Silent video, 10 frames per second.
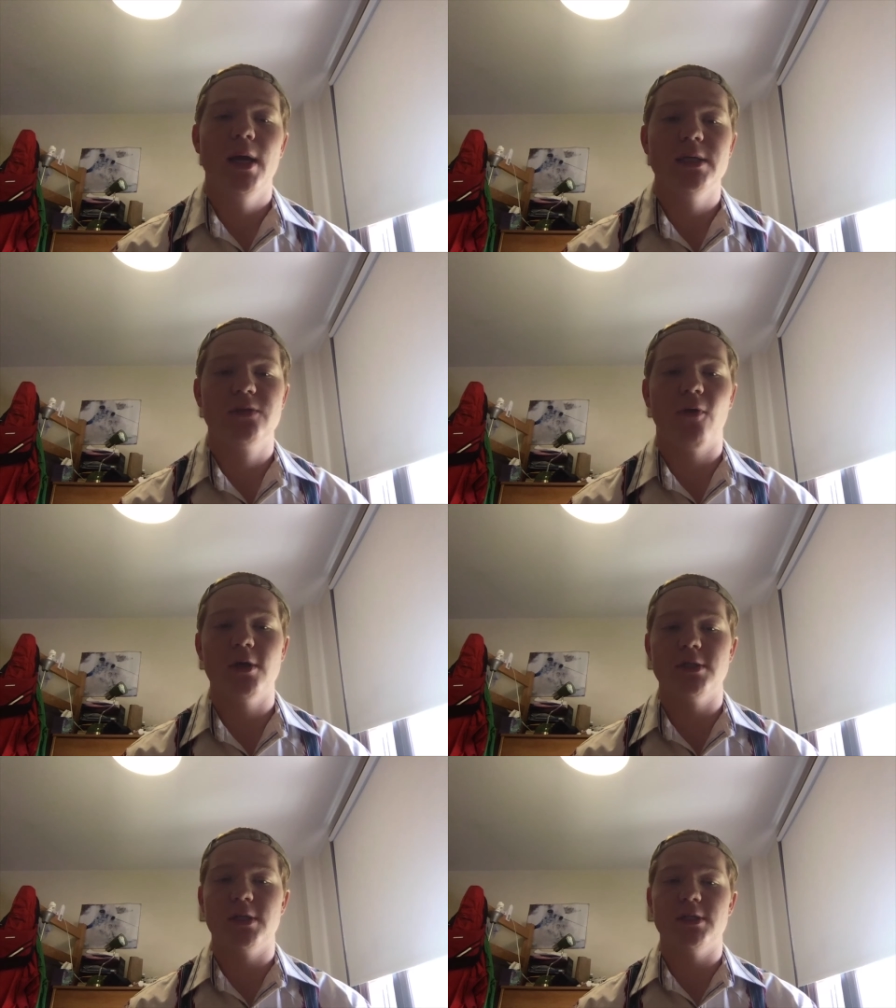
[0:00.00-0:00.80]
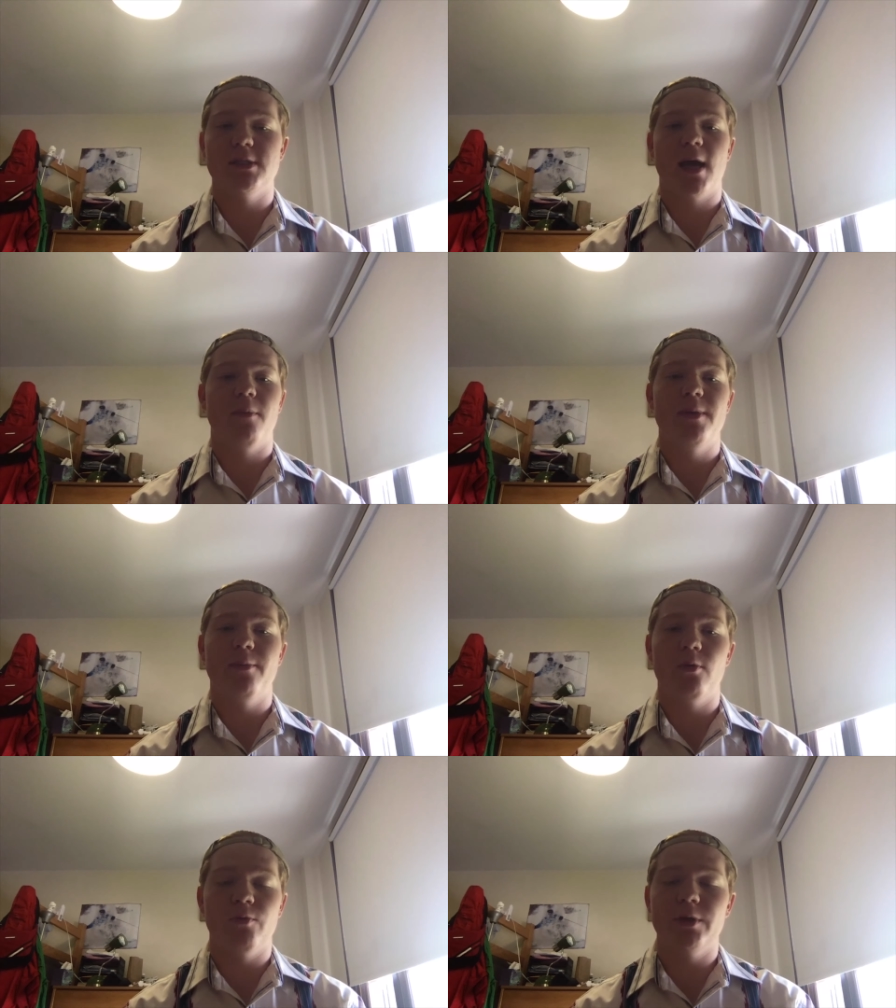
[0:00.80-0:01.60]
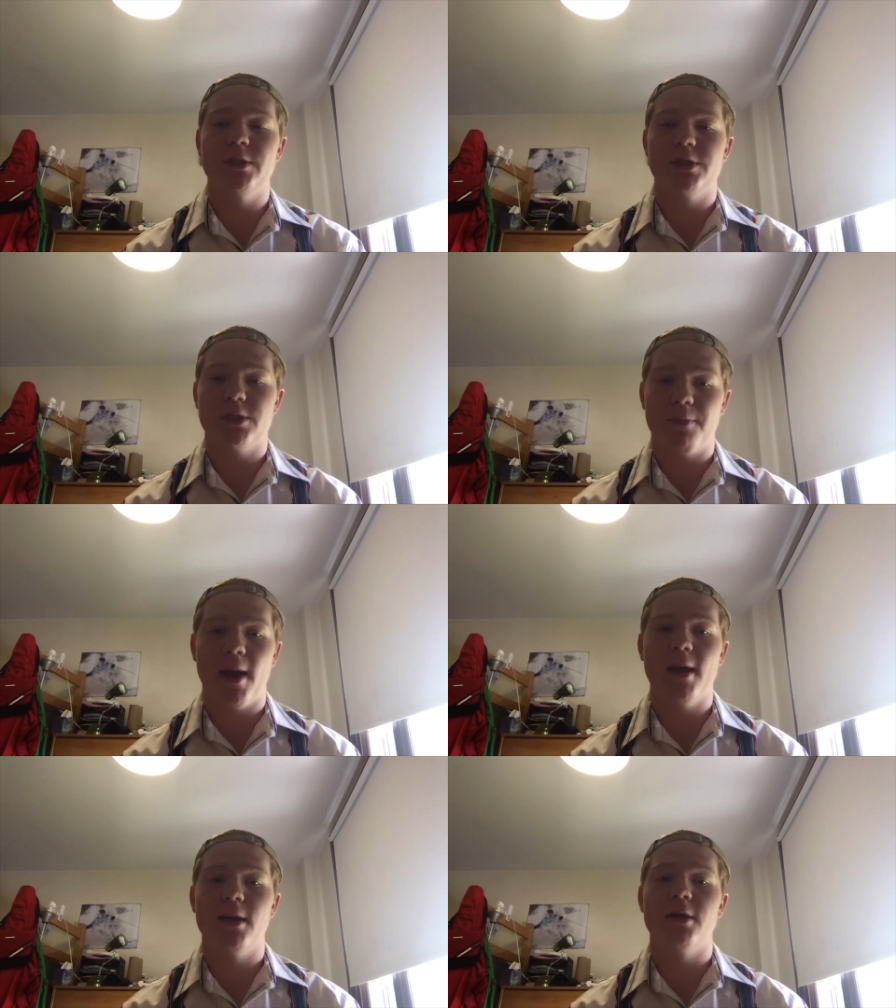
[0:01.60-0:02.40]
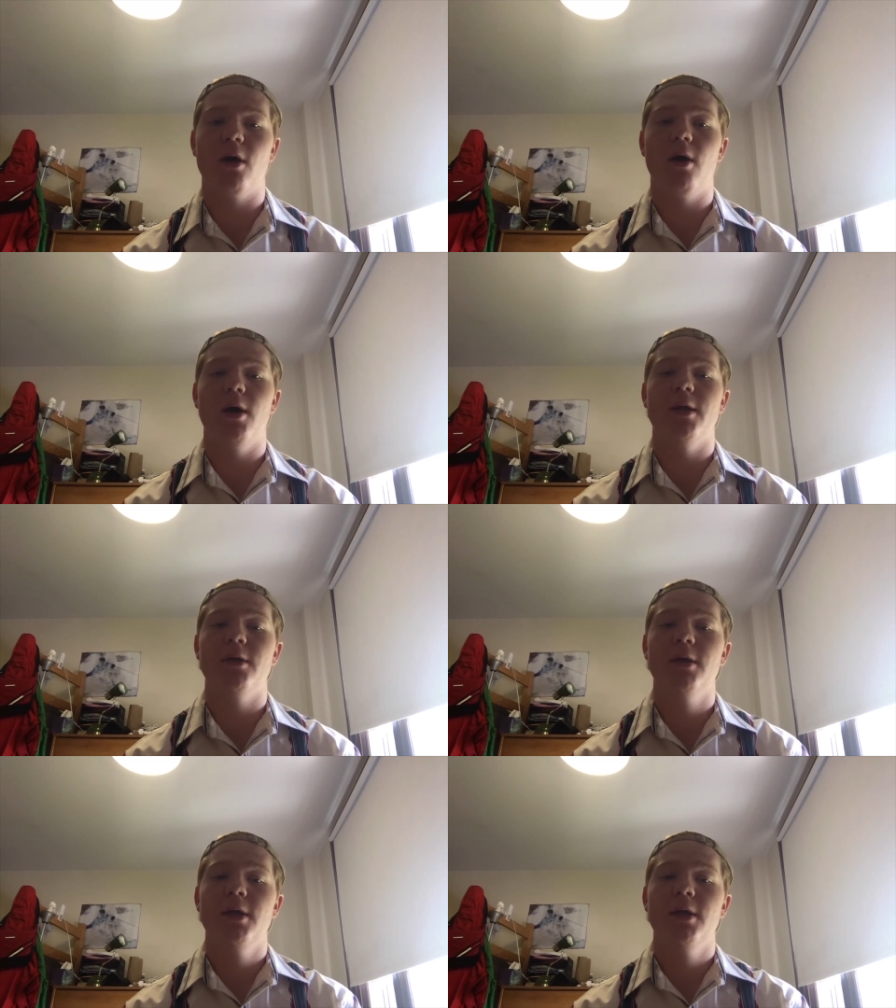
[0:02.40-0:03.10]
as far as it is now, people really just depend on